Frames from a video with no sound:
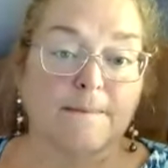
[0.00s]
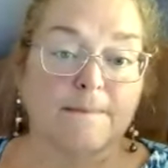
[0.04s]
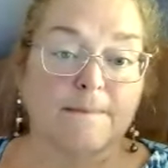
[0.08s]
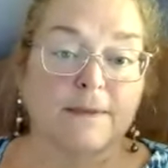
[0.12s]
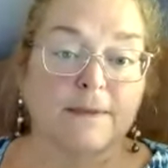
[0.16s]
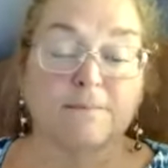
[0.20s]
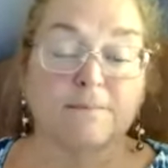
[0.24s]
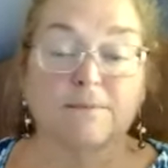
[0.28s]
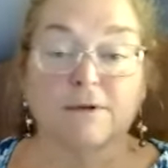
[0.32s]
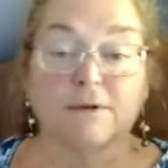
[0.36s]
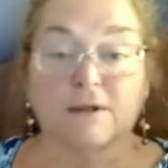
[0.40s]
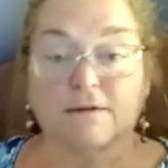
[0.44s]

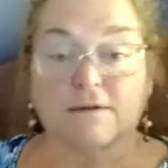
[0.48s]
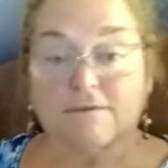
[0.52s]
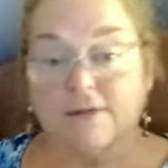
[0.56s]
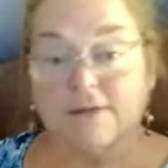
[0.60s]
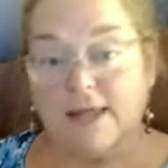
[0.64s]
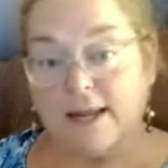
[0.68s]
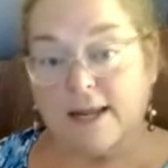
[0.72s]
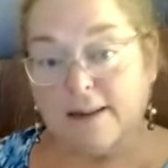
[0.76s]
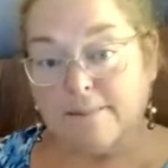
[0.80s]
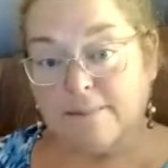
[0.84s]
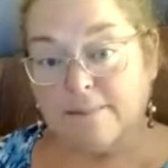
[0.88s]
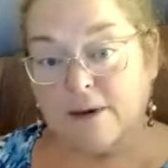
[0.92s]
people of
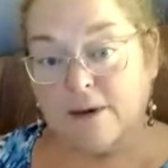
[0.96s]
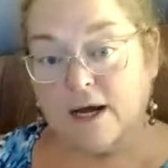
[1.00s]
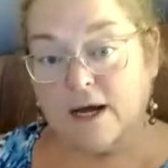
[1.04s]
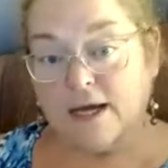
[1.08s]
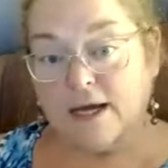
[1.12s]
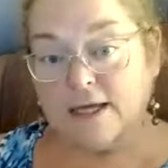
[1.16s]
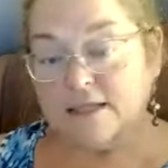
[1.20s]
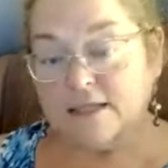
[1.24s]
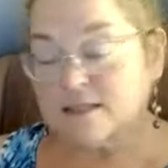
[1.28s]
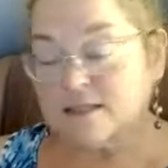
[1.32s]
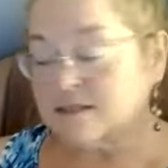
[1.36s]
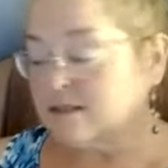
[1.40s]
like
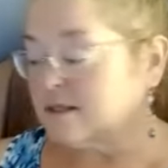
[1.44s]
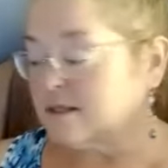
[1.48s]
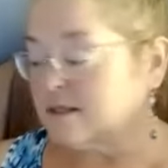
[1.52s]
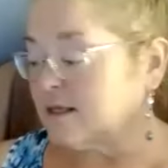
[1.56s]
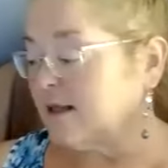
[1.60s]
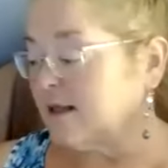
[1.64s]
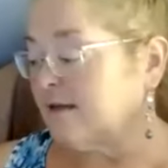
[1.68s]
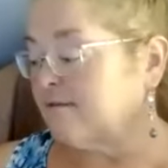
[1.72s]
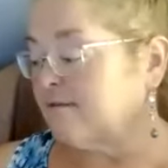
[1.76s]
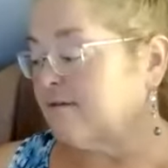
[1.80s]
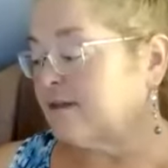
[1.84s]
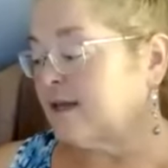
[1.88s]
minds,
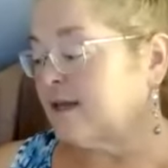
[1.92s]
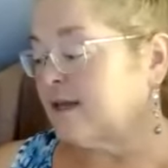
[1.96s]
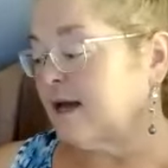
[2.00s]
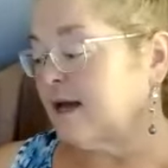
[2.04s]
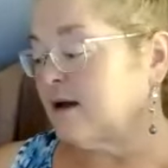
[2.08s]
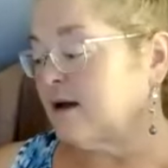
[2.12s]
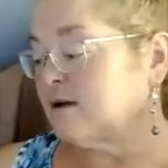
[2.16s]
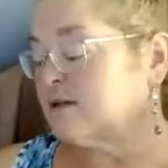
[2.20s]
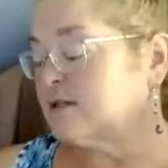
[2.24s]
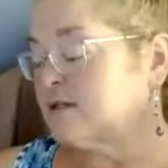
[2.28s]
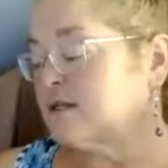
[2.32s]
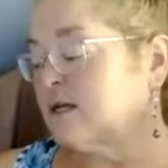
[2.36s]
11th
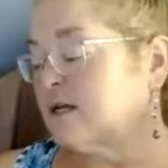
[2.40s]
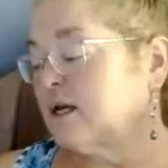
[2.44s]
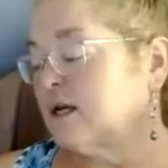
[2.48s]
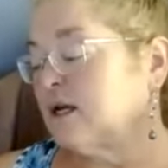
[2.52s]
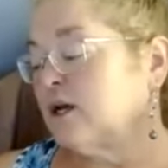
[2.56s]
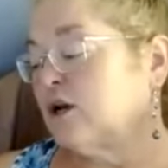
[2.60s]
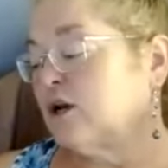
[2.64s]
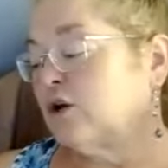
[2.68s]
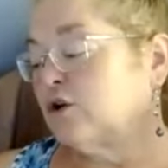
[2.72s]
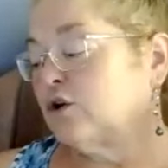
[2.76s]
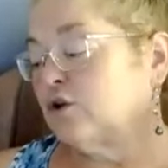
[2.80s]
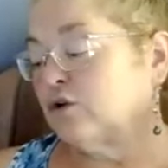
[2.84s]
house,
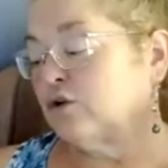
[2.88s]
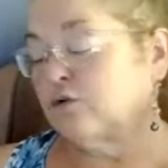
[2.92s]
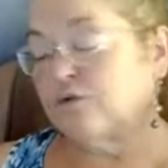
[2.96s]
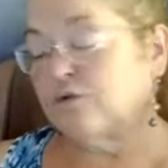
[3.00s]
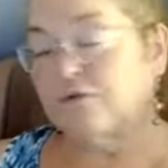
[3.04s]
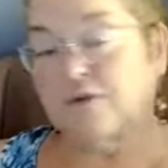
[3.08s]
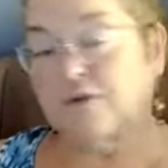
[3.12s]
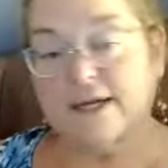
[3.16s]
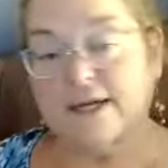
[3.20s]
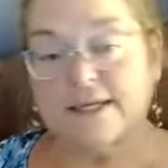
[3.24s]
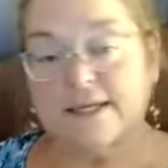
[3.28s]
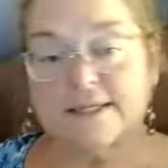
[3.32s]
your
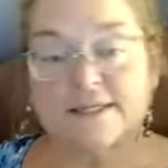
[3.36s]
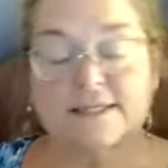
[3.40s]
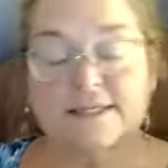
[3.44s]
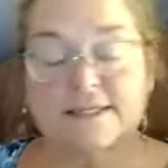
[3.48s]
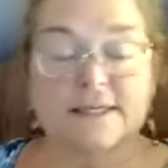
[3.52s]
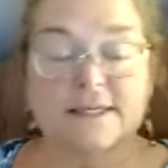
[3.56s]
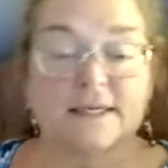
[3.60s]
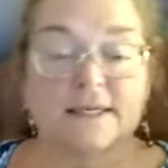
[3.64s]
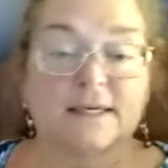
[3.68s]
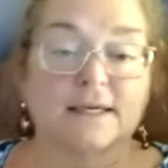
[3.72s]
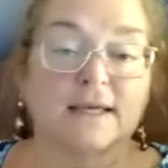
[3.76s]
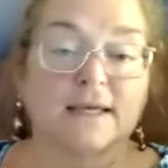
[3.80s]

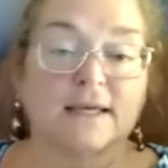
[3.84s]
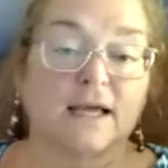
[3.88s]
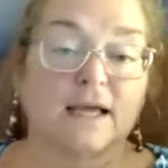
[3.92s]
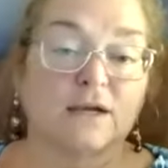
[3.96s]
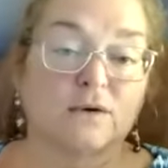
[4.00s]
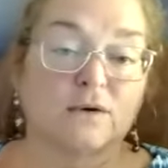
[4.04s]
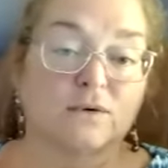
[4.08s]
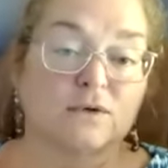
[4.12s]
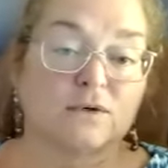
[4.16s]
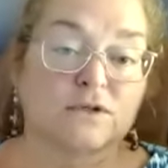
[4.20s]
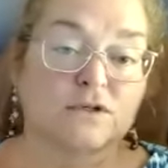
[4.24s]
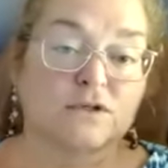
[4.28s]
friends,
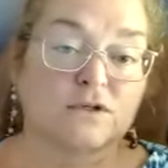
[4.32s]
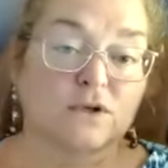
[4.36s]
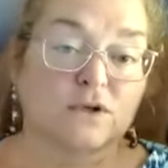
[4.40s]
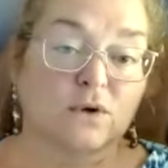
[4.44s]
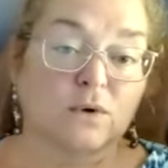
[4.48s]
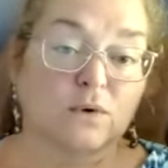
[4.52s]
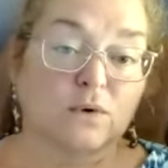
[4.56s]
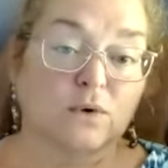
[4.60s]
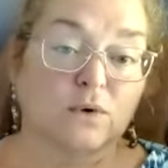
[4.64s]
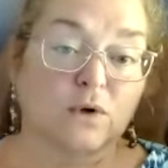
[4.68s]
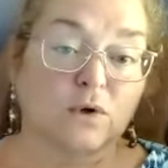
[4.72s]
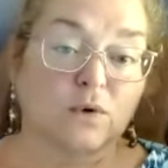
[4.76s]
and
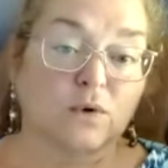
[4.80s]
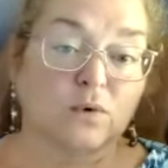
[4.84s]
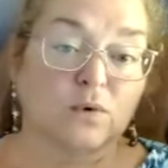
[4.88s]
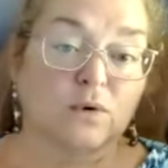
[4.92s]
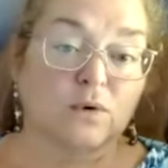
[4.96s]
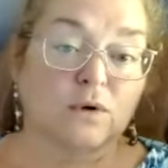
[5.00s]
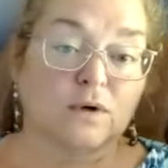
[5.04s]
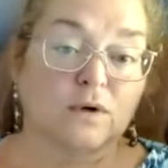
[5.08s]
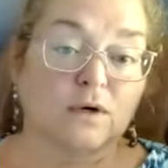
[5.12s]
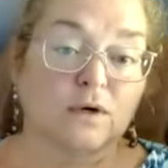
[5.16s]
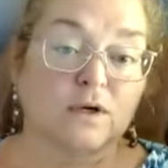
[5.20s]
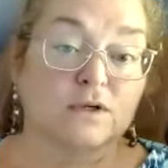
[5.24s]
also
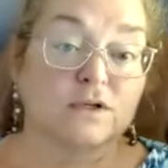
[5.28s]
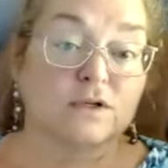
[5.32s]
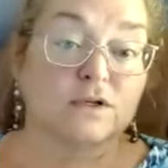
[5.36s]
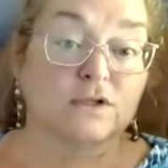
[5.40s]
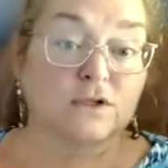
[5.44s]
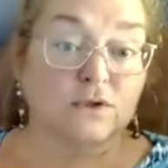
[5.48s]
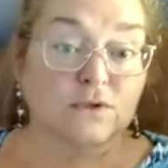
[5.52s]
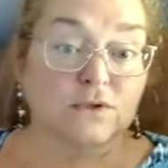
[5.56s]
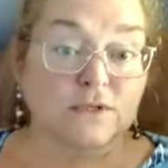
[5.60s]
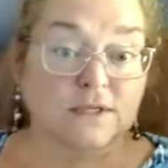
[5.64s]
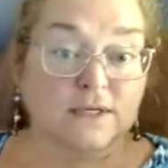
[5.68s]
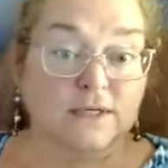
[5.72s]
your
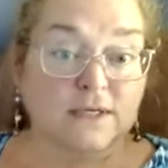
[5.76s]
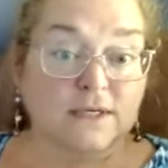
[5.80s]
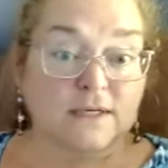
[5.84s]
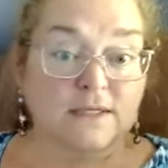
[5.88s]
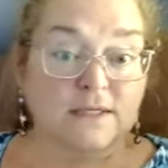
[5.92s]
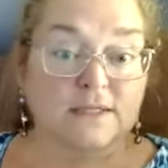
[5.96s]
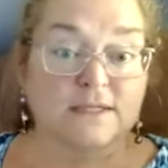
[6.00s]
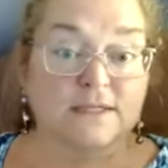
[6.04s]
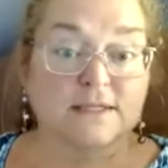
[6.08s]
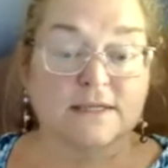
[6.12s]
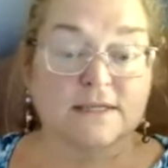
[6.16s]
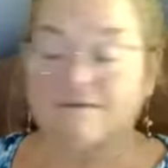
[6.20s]

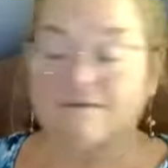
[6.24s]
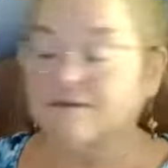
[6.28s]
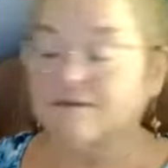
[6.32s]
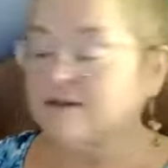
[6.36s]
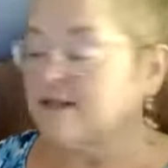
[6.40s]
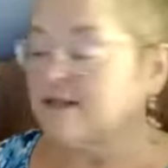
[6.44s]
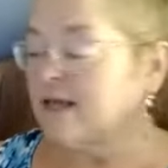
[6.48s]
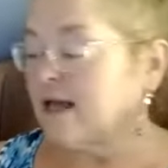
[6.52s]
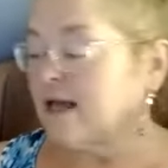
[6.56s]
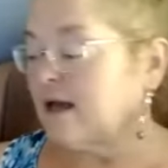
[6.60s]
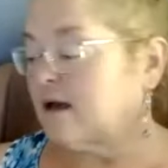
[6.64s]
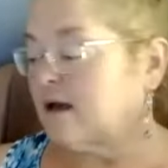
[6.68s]
associates,
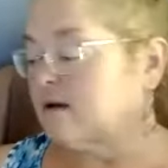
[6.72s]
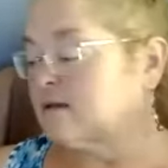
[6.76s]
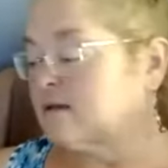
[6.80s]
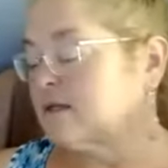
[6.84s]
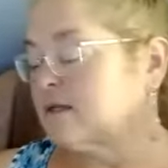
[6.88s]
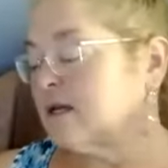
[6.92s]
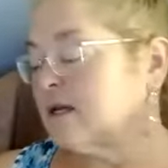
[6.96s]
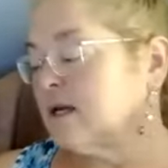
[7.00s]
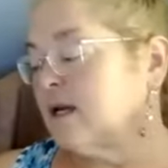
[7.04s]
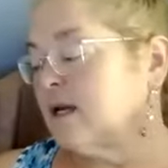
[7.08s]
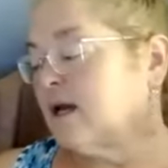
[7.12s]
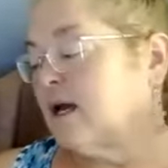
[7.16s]
seventh house.